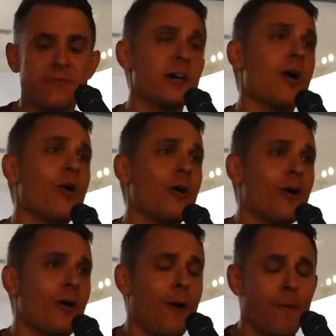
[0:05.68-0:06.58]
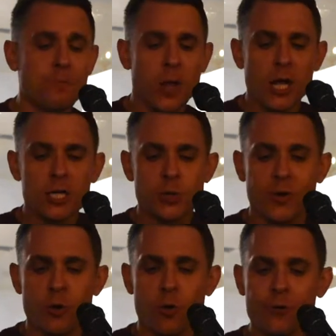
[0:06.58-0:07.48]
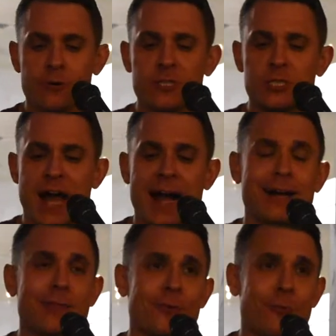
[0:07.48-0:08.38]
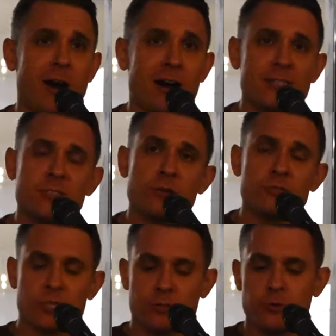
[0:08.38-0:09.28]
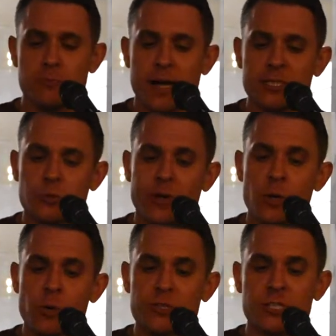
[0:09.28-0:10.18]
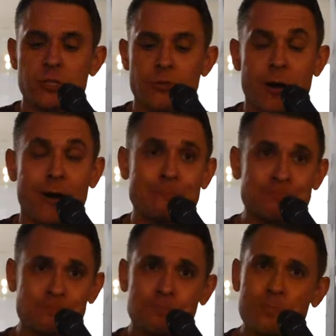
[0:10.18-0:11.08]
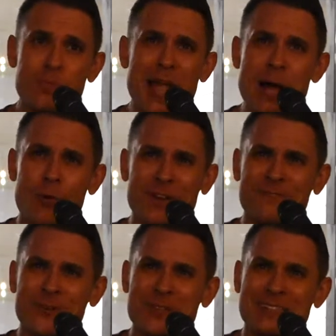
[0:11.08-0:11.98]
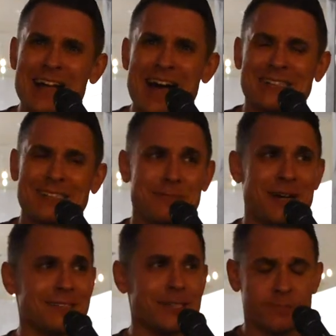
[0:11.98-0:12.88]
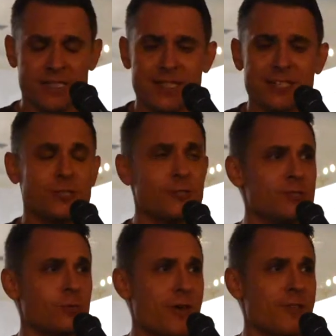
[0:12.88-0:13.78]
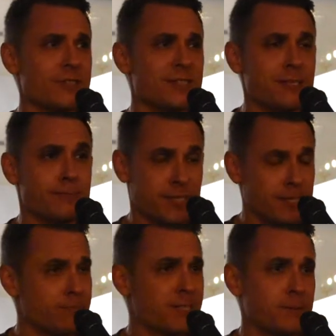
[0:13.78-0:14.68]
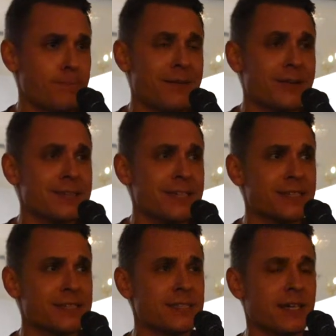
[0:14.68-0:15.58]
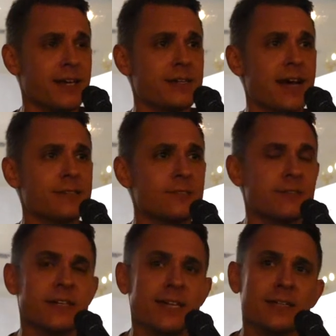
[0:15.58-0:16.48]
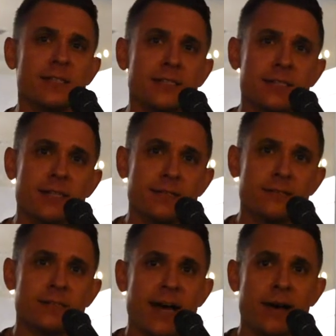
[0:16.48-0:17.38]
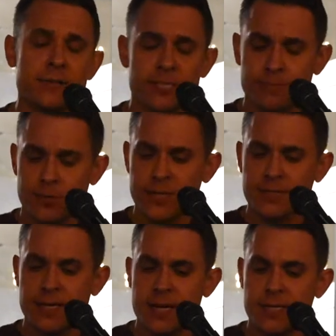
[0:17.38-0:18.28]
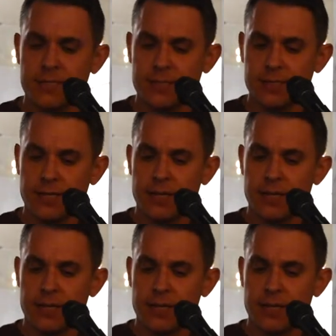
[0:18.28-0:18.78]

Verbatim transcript: of the alcohol. So when I order a Jack on the rocks, don't screw my drink with a straw. I want to feel the glass on my lips as I choose whether to sip, sip sparingly the stinging nectar or heedlessly guzzle down its burning taste.